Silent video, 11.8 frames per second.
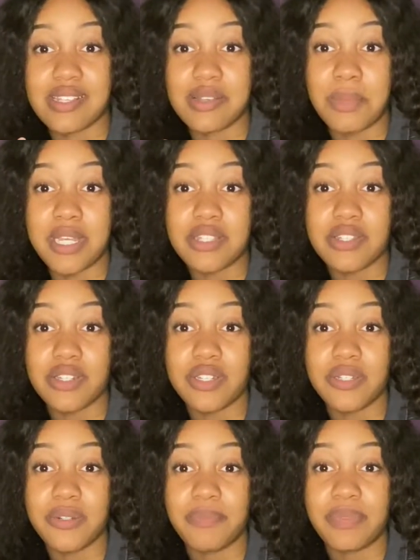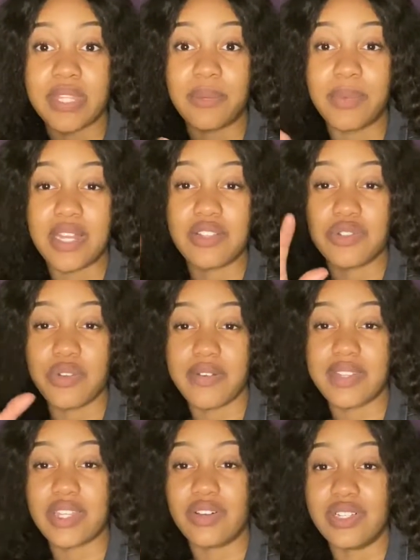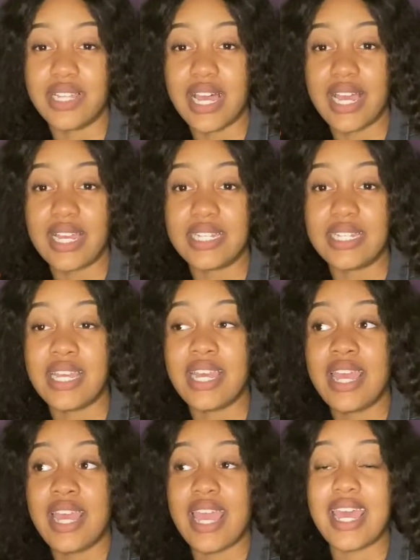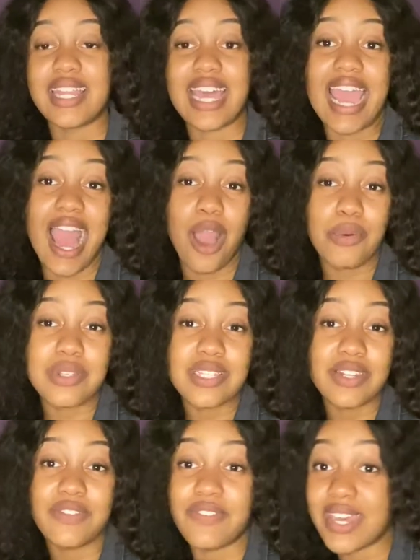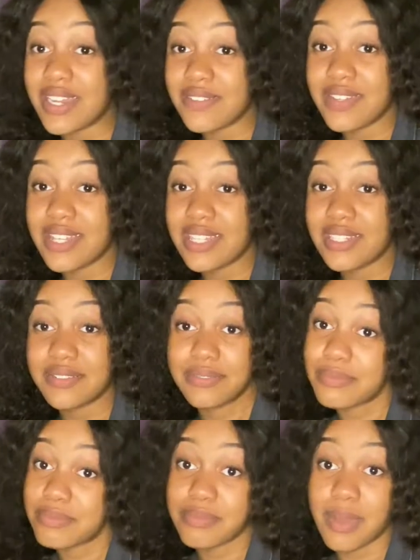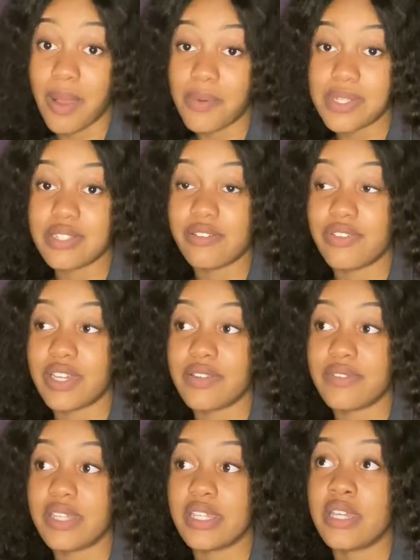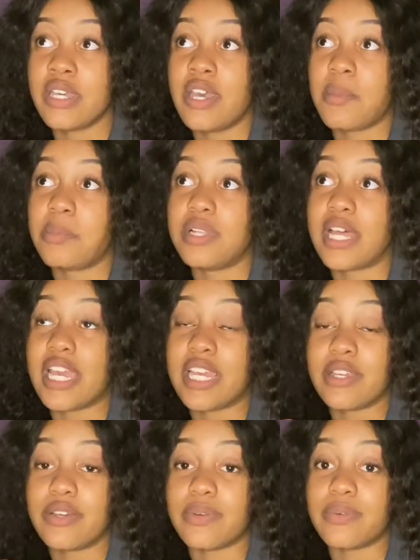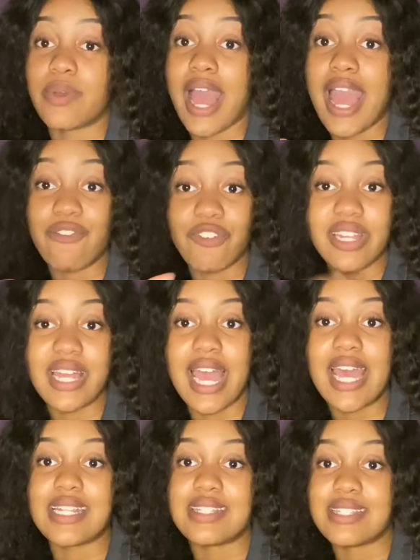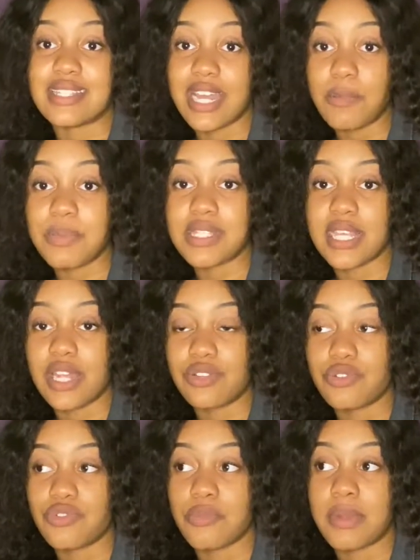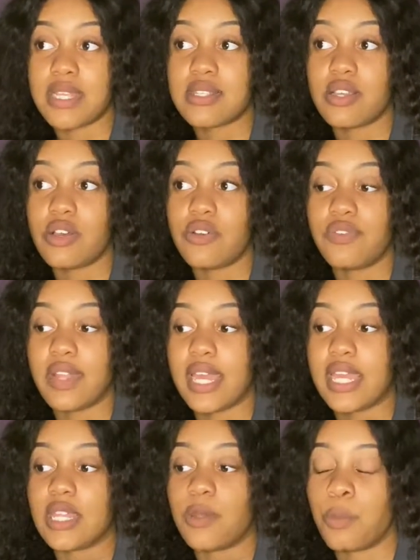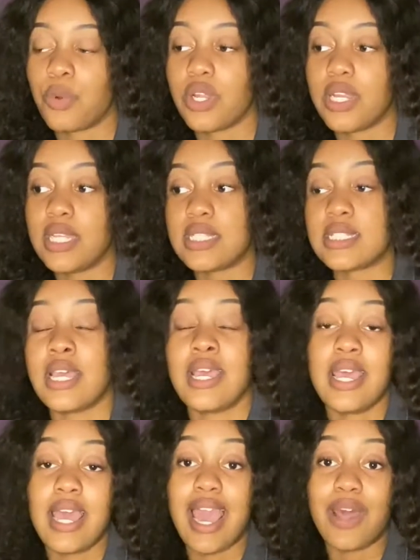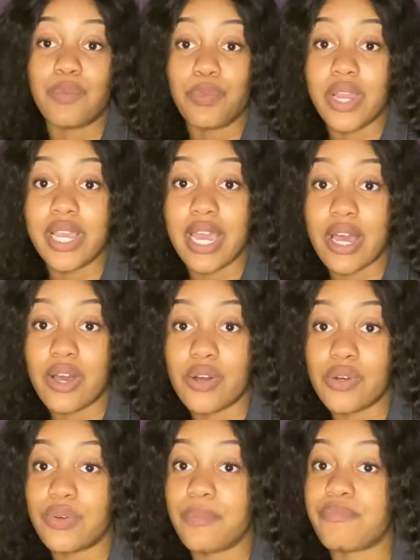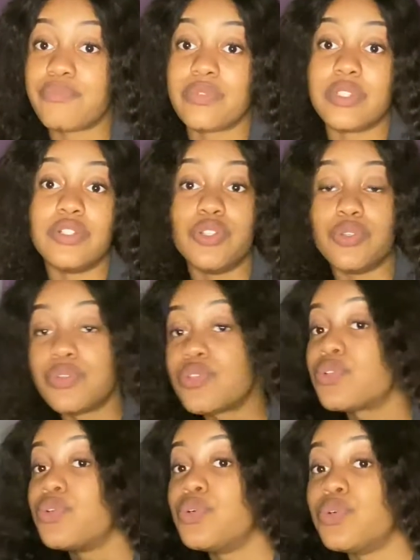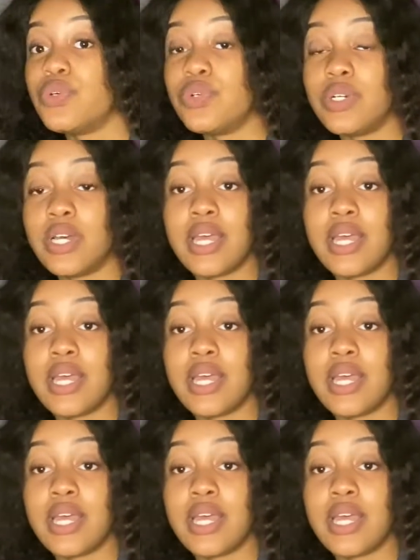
semester we have to do everything online, and I wasn't a fan of it, but I had set up a schedule for myself. In the mornings I'd work out, do school,